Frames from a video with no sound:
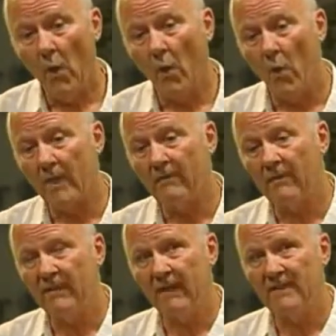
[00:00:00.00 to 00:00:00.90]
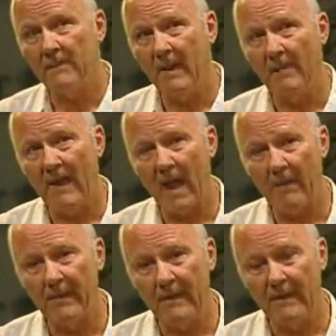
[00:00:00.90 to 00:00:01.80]
one of the things that may be
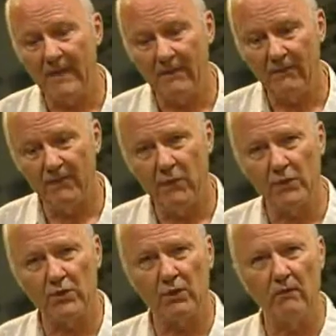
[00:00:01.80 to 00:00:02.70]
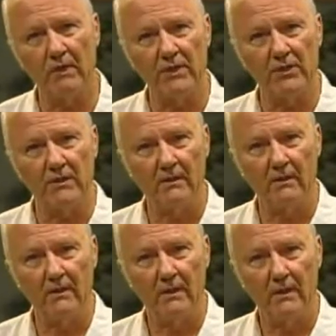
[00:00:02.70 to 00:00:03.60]
happening in the future of religion,
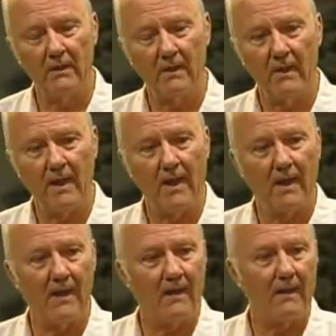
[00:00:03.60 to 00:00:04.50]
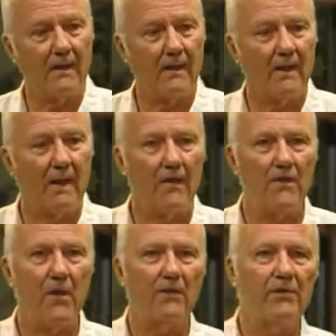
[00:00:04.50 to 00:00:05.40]
there's
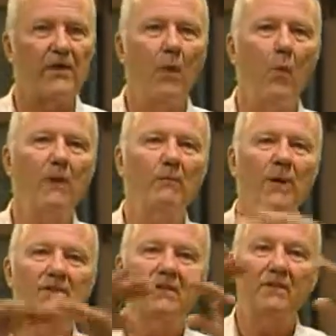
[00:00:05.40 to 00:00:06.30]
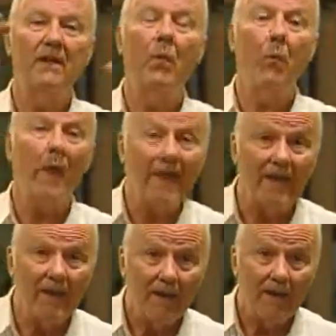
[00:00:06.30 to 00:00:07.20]
not one religion that's going to
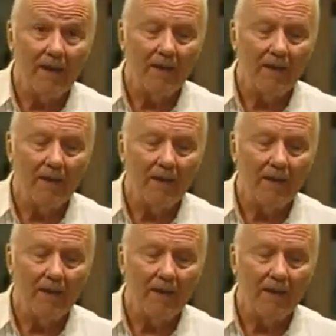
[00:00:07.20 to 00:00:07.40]
win,